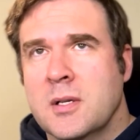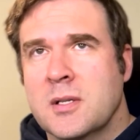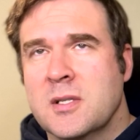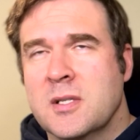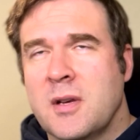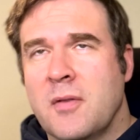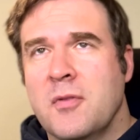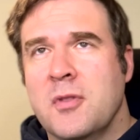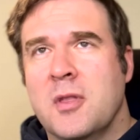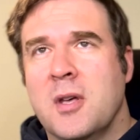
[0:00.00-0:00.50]

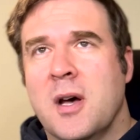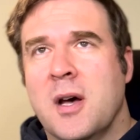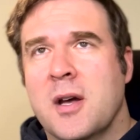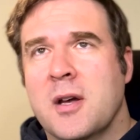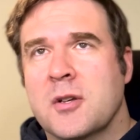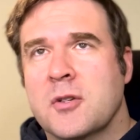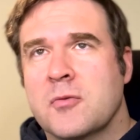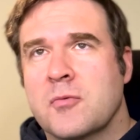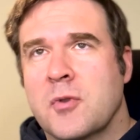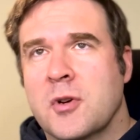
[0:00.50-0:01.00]
Seventh
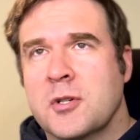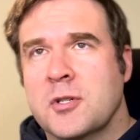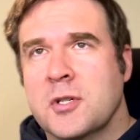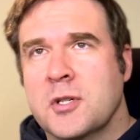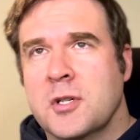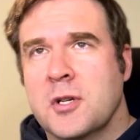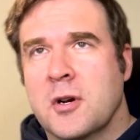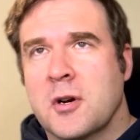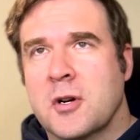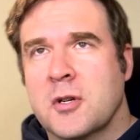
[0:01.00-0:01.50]
highest
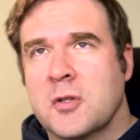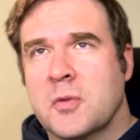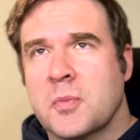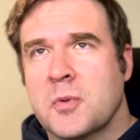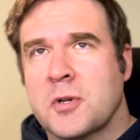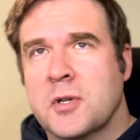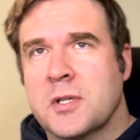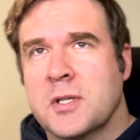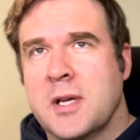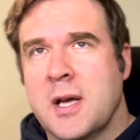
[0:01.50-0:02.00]
rushing yards
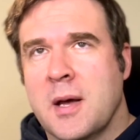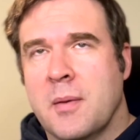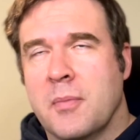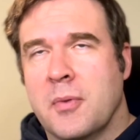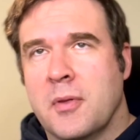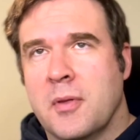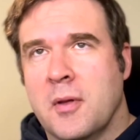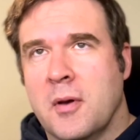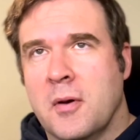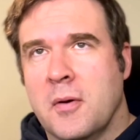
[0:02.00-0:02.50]
per
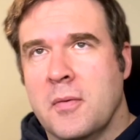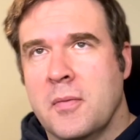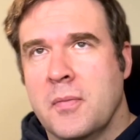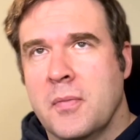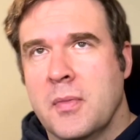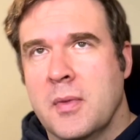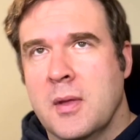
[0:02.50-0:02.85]
attempt, though.